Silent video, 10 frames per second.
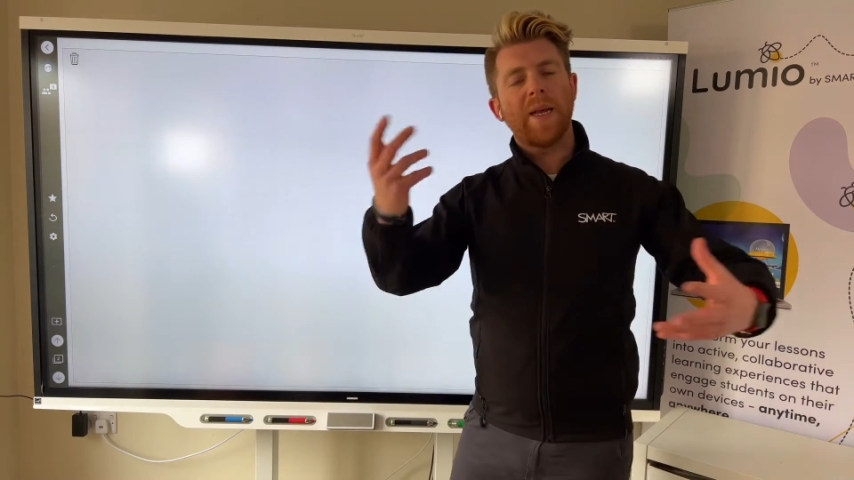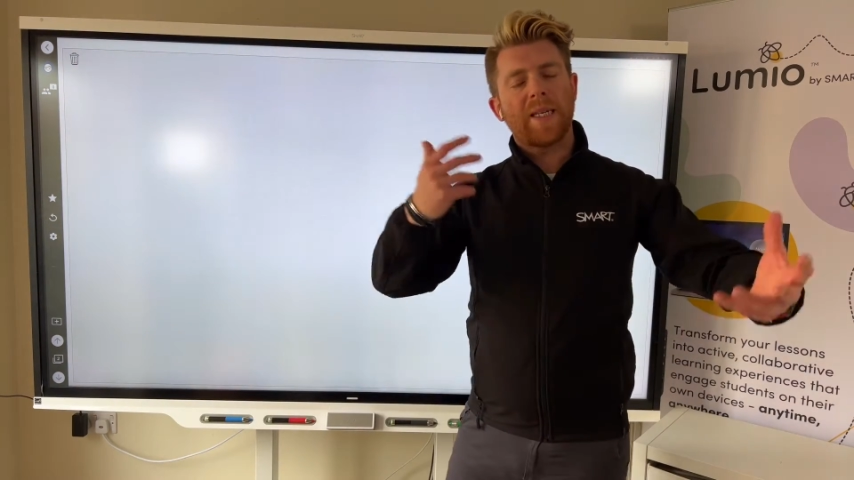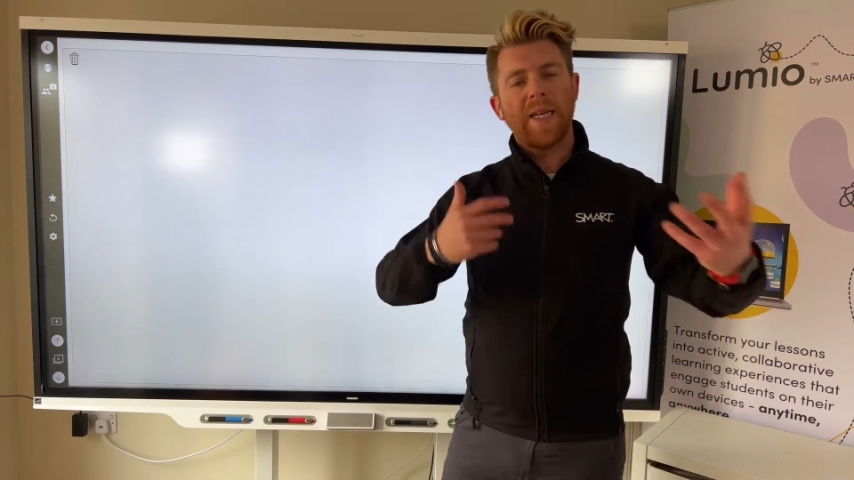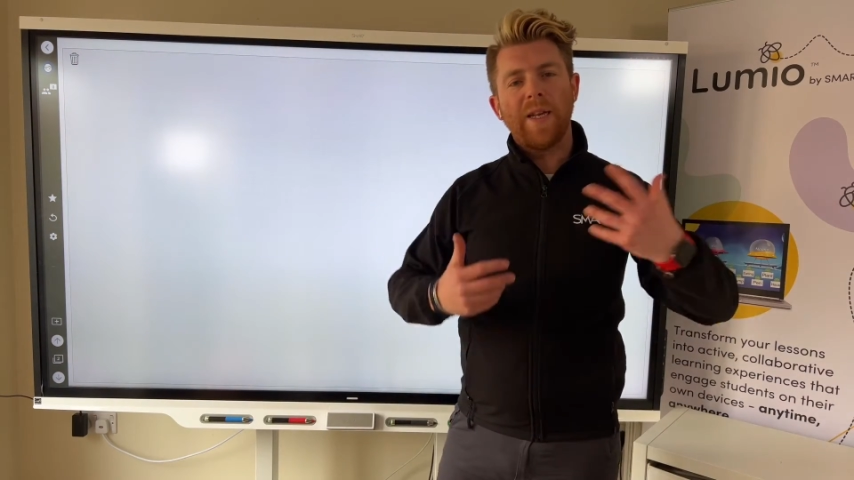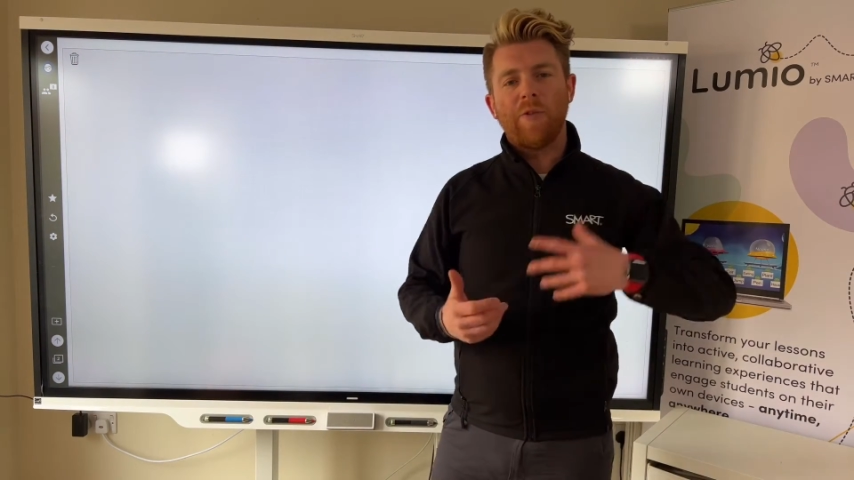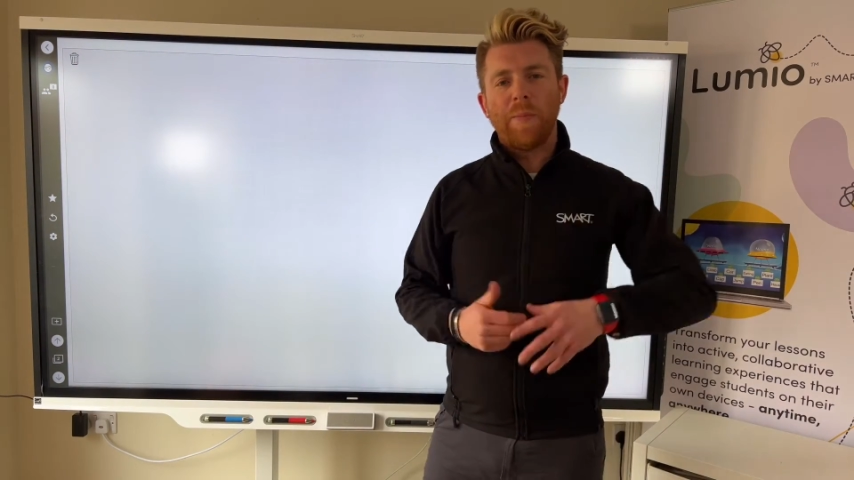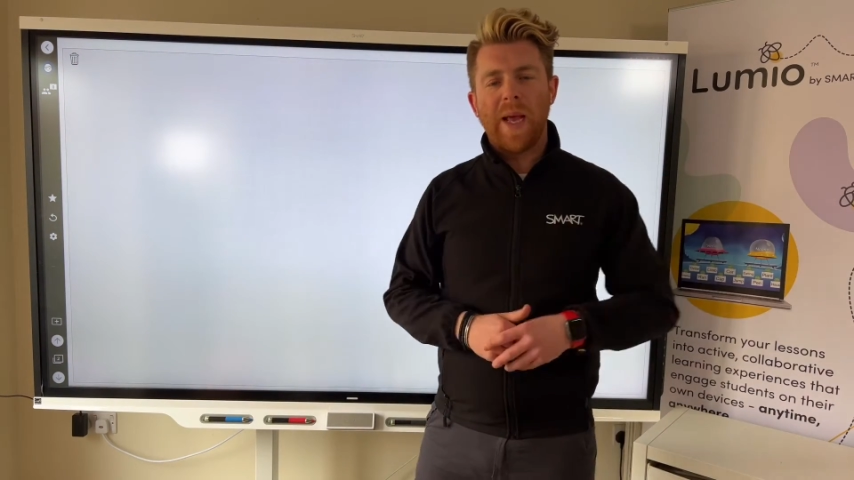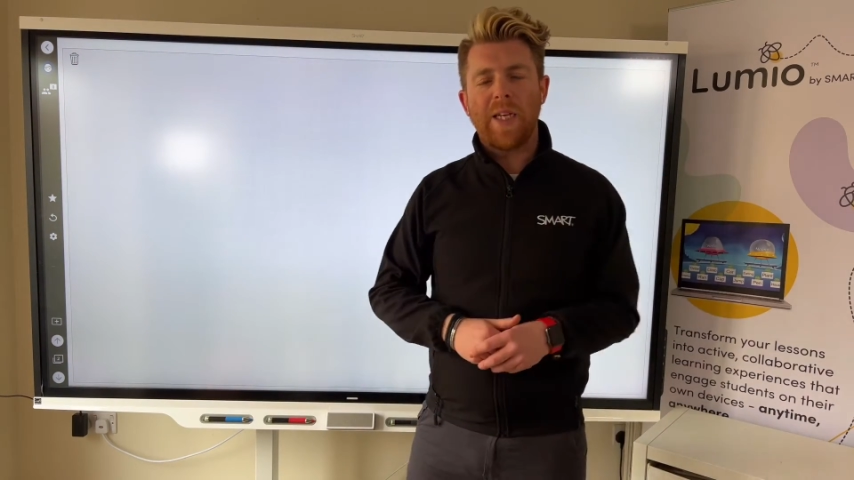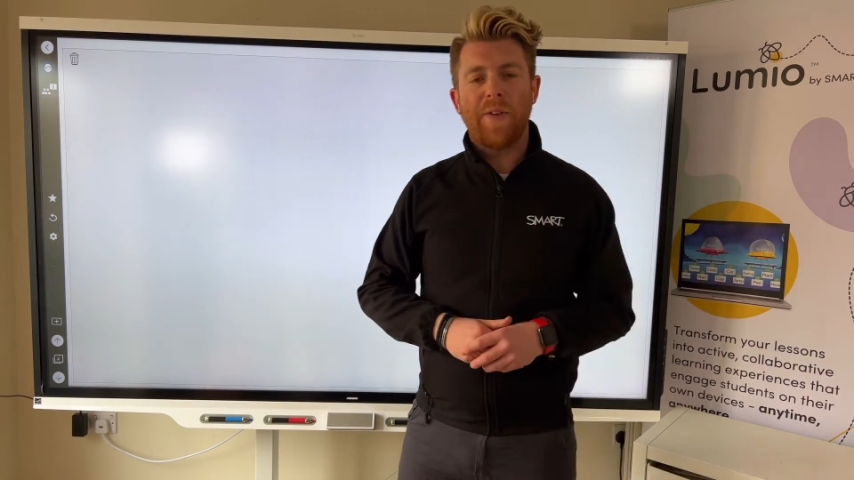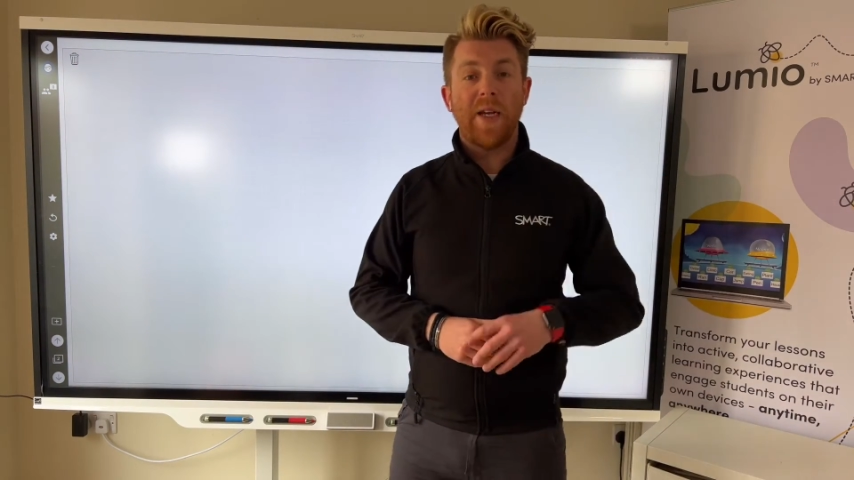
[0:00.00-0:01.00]
sending from their
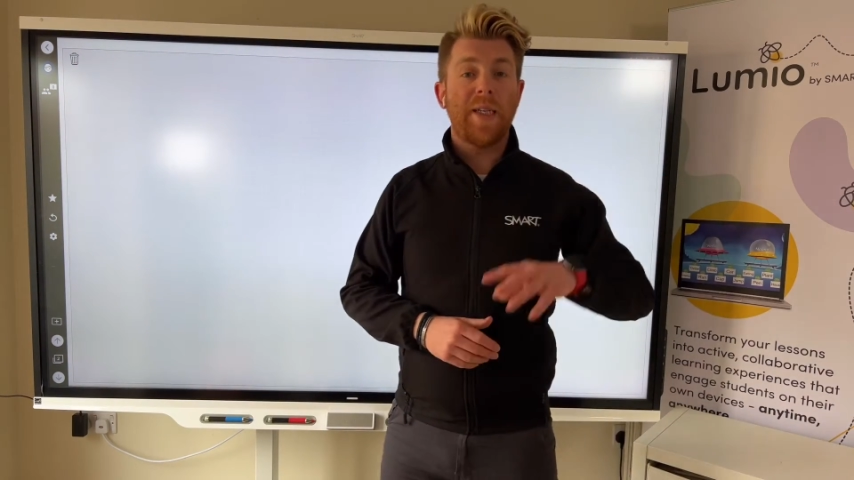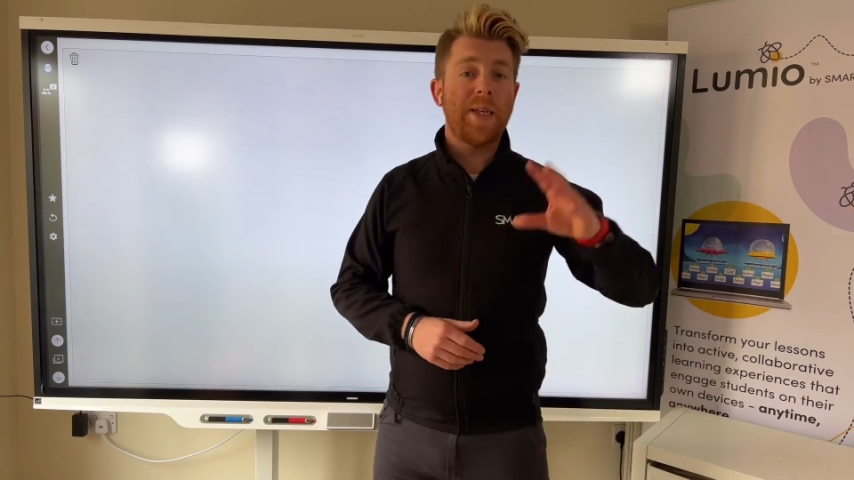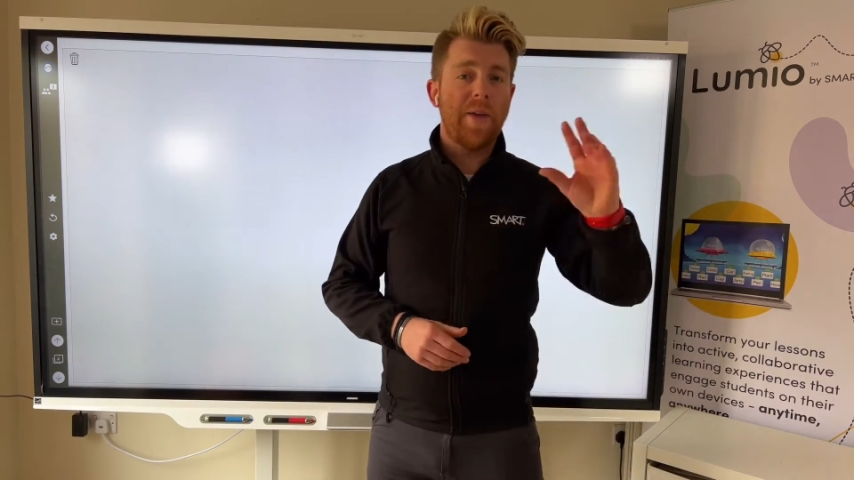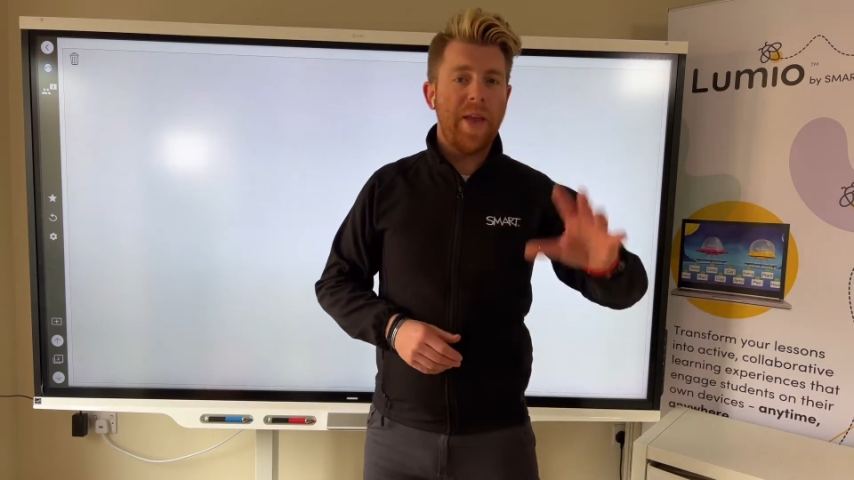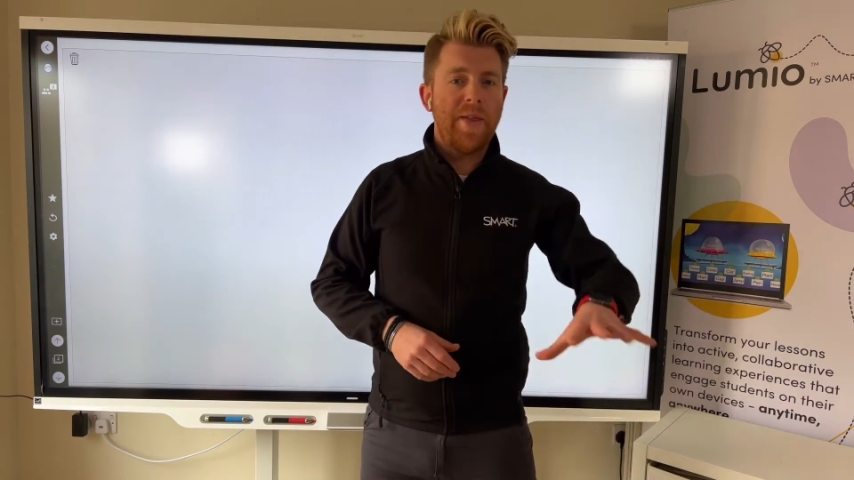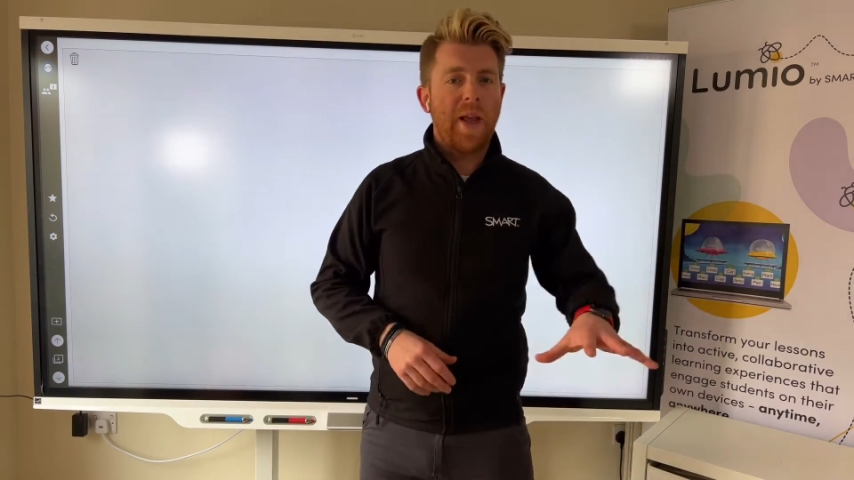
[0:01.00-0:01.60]
devices, either in the